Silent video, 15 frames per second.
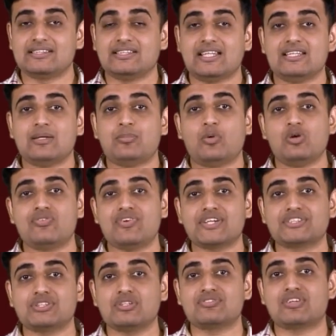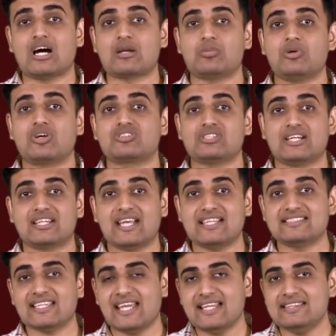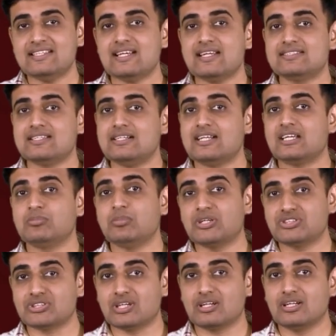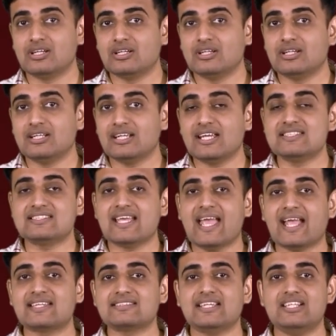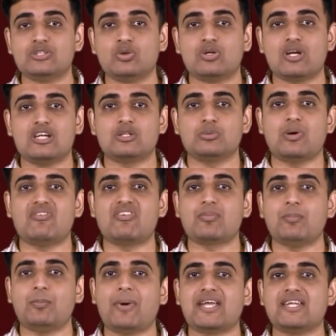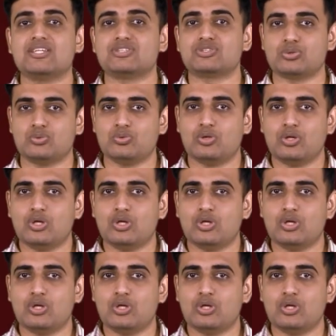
then the mole fraction of carbon dioxide gas in the resulting mixture is x into 10 to the power minus 2.